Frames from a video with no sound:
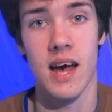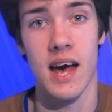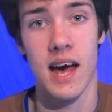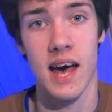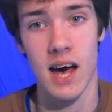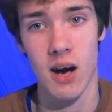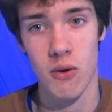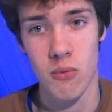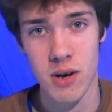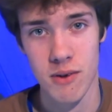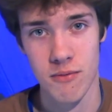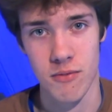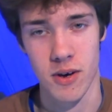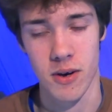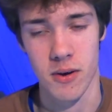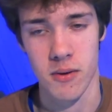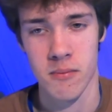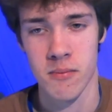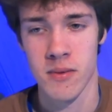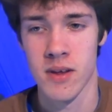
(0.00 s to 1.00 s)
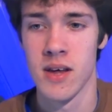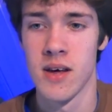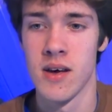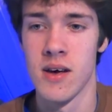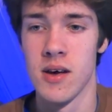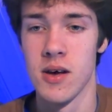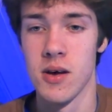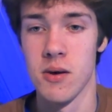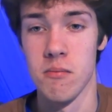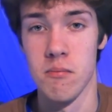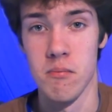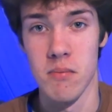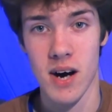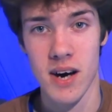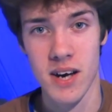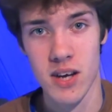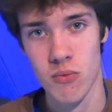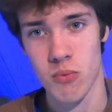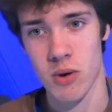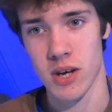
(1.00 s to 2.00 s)
However,
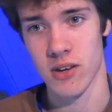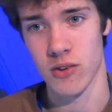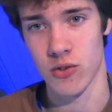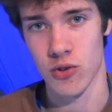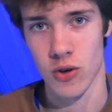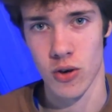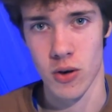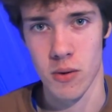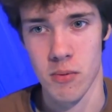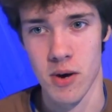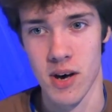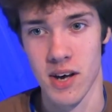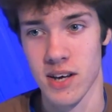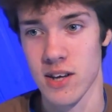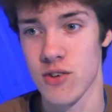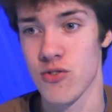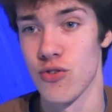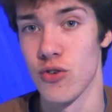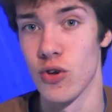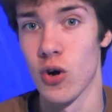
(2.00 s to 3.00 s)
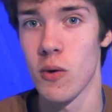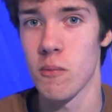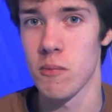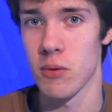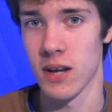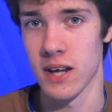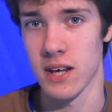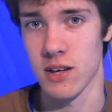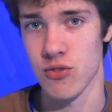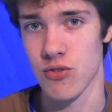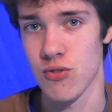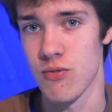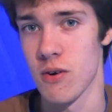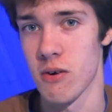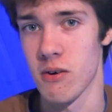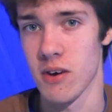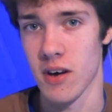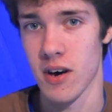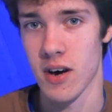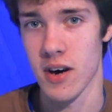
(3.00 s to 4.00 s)
my wind turbine is not placed
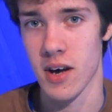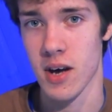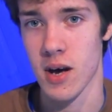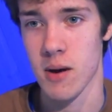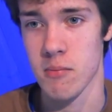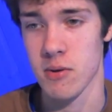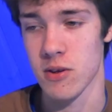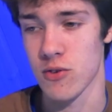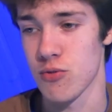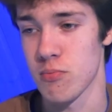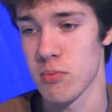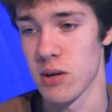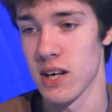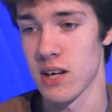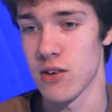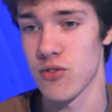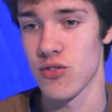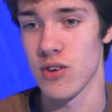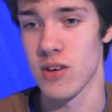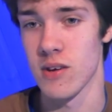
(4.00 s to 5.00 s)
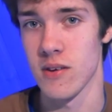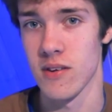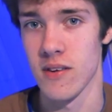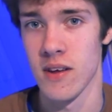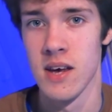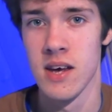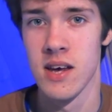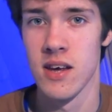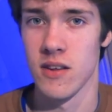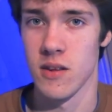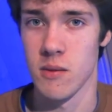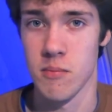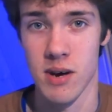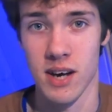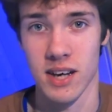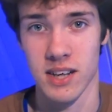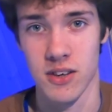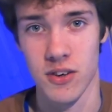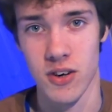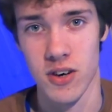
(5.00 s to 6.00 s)
very high up. It's placed in the
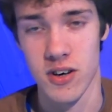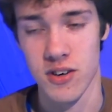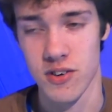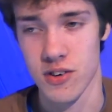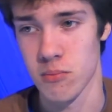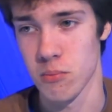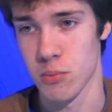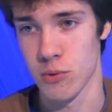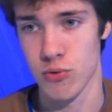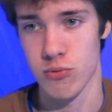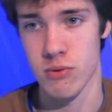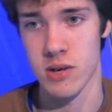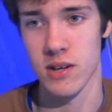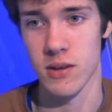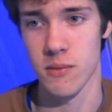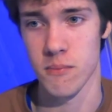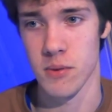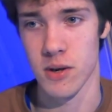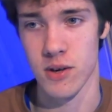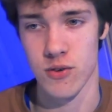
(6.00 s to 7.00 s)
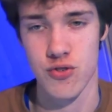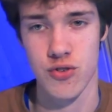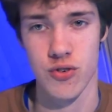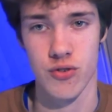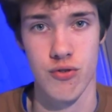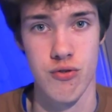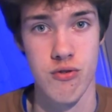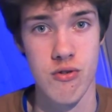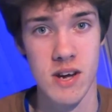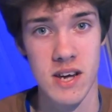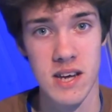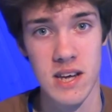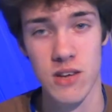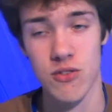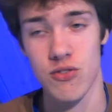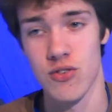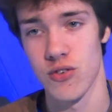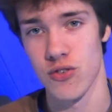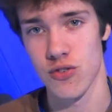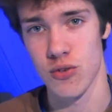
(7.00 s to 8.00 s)
backyard in between a bunch of
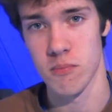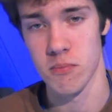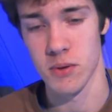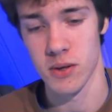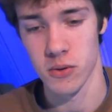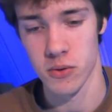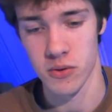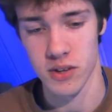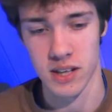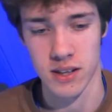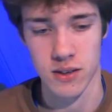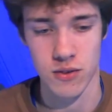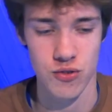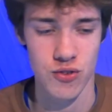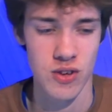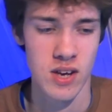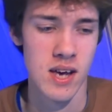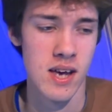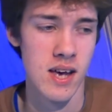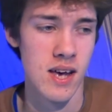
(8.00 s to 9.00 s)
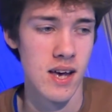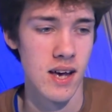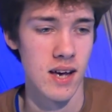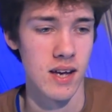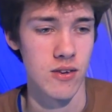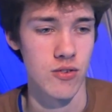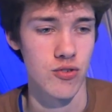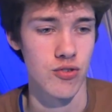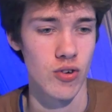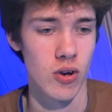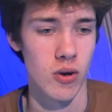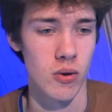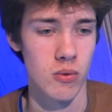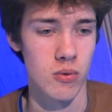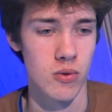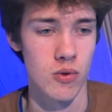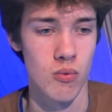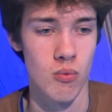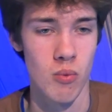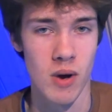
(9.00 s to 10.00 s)
trees and some buildings, and so
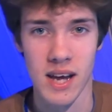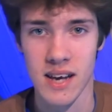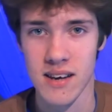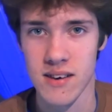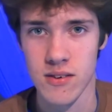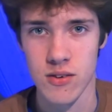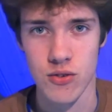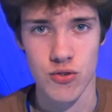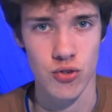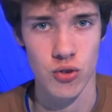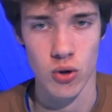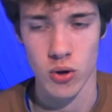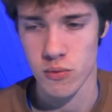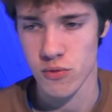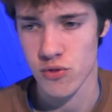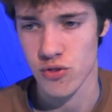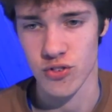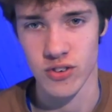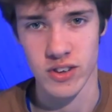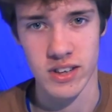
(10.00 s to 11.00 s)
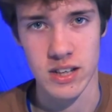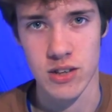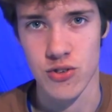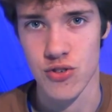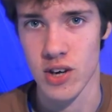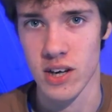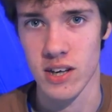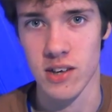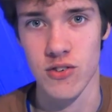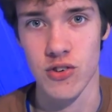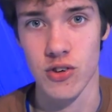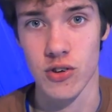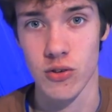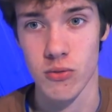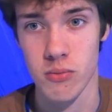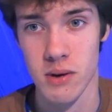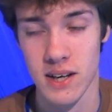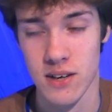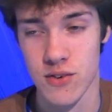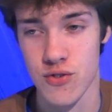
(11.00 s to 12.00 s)
the wind is constantly changing
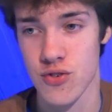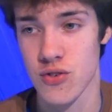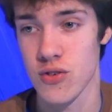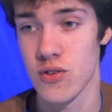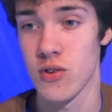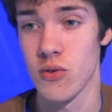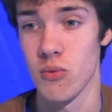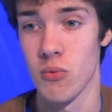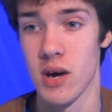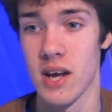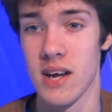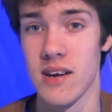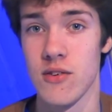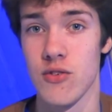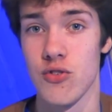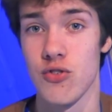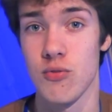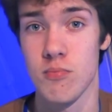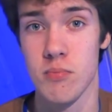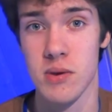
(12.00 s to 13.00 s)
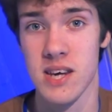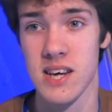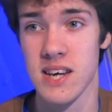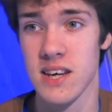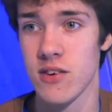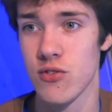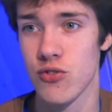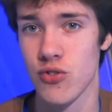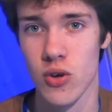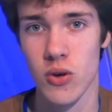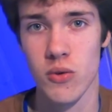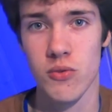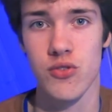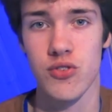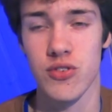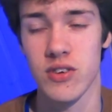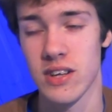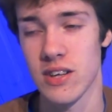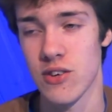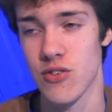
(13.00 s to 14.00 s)
direction, the wind speed is
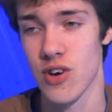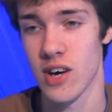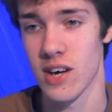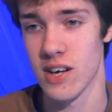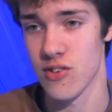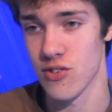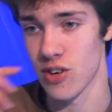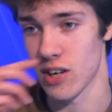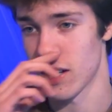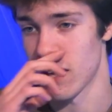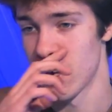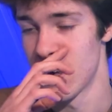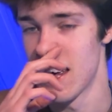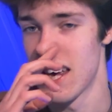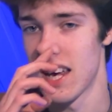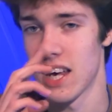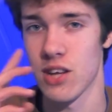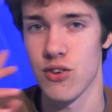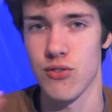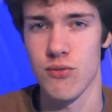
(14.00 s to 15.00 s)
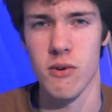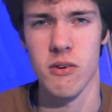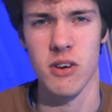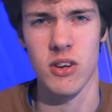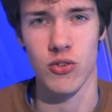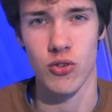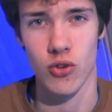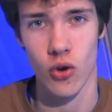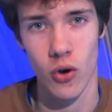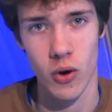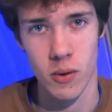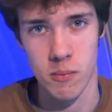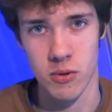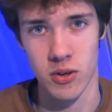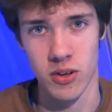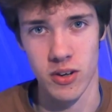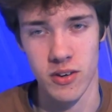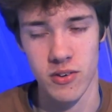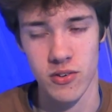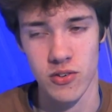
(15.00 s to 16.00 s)
constantly changing, it's very
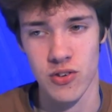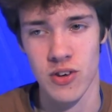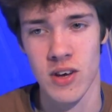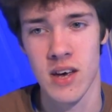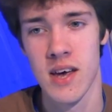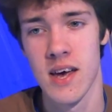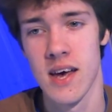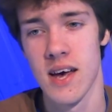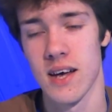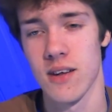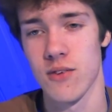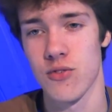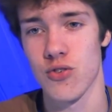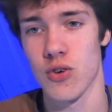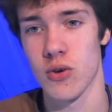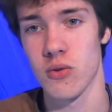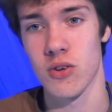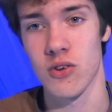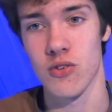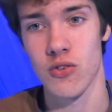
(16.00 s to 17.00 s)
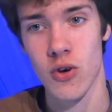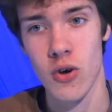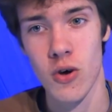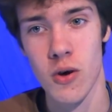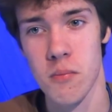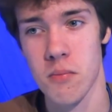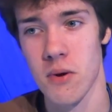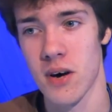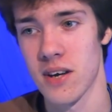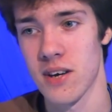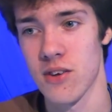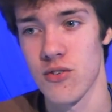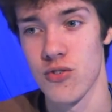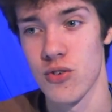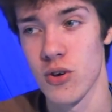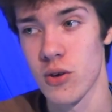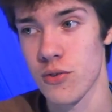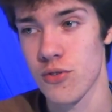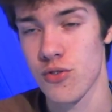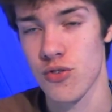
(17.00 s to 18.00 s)
turbulent, and so the turbine is
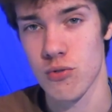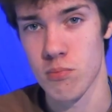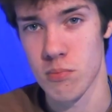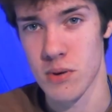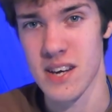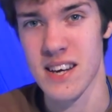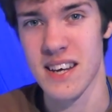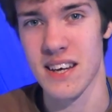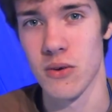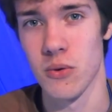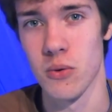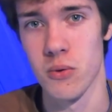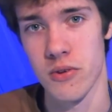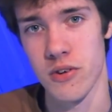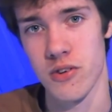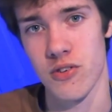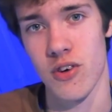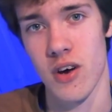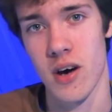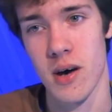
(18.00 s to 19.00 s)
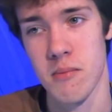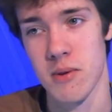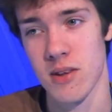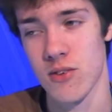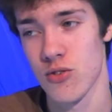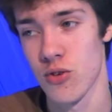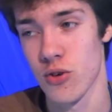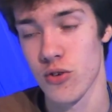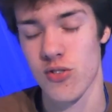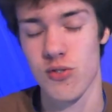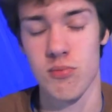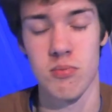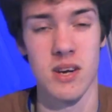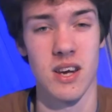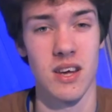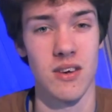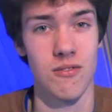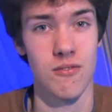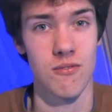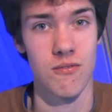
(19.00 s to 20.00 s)
not spinning all the time. It's not
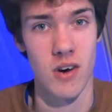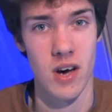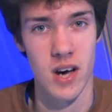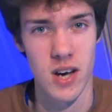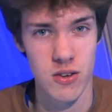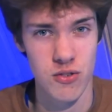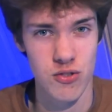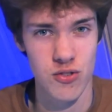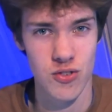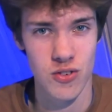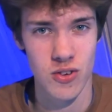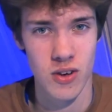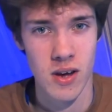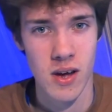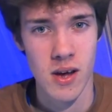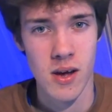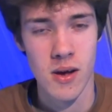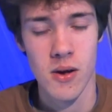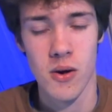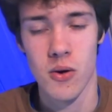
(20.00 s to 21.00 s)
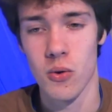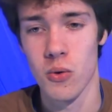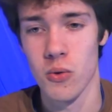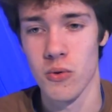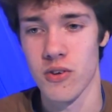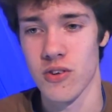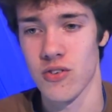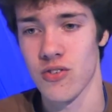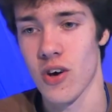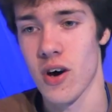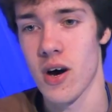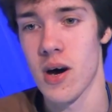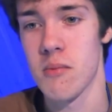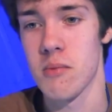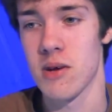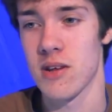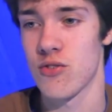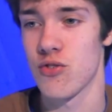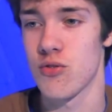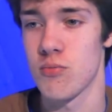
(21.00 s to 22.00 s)
spinning fast, all the
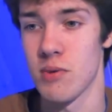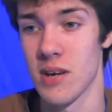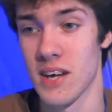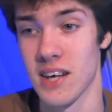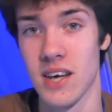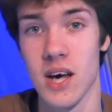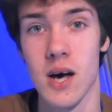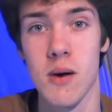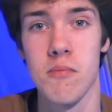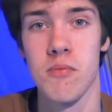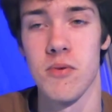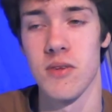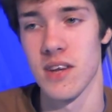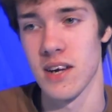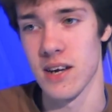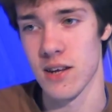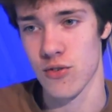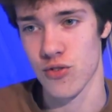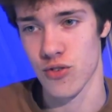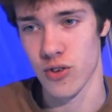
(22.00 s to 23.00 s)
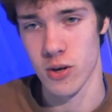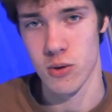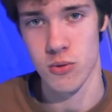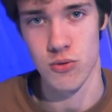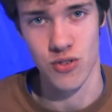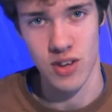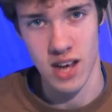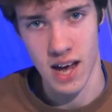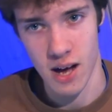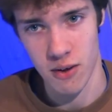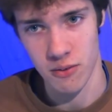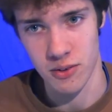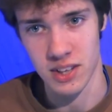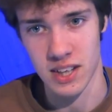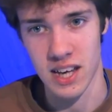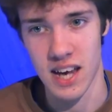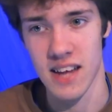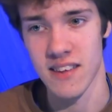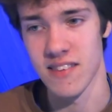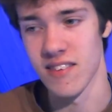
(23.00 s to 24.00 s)
time. It's spinning up and then it slows down
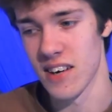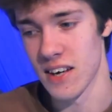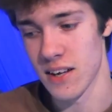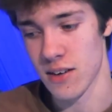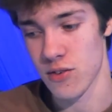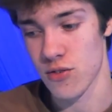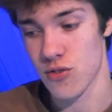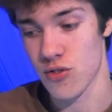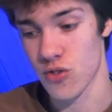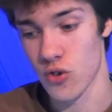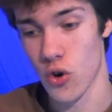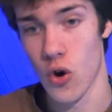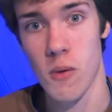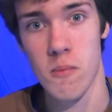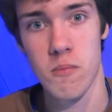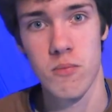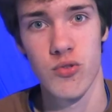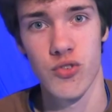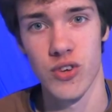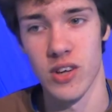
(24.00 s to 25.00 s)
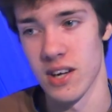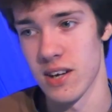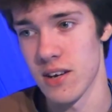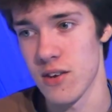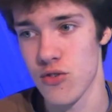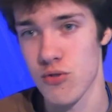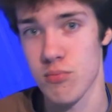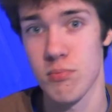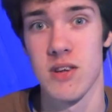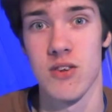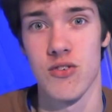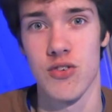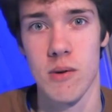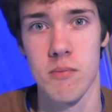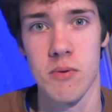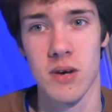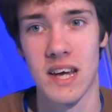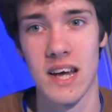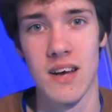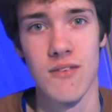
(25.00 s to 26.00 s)
again, then it stops and then it spins
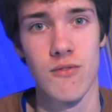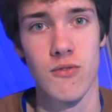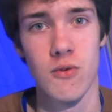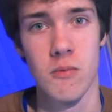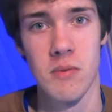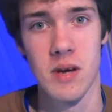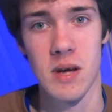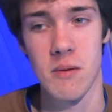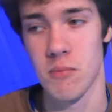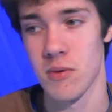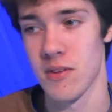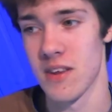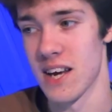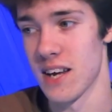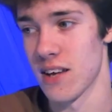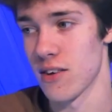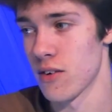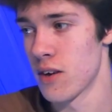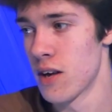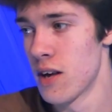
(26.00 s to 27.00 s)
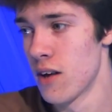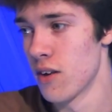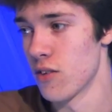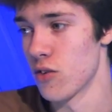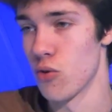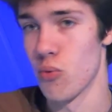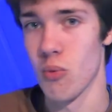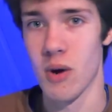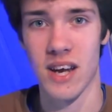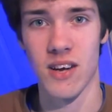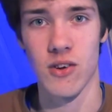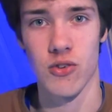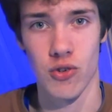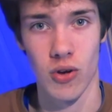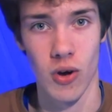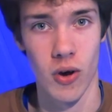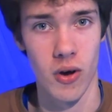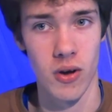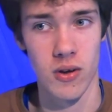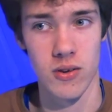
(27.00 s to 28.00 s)
up again for a bit, but then it the wind
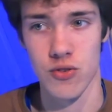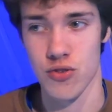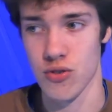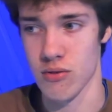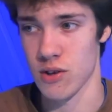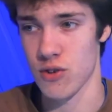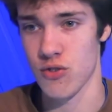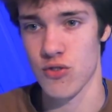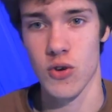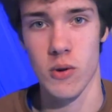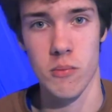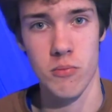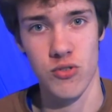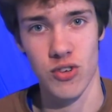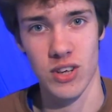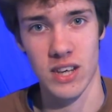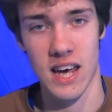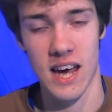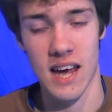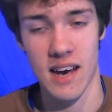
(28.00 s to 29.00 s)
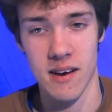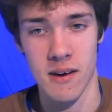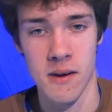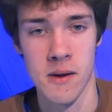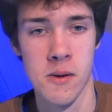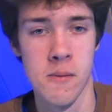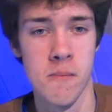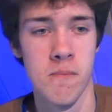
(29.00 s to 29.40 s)
turns so it stops again.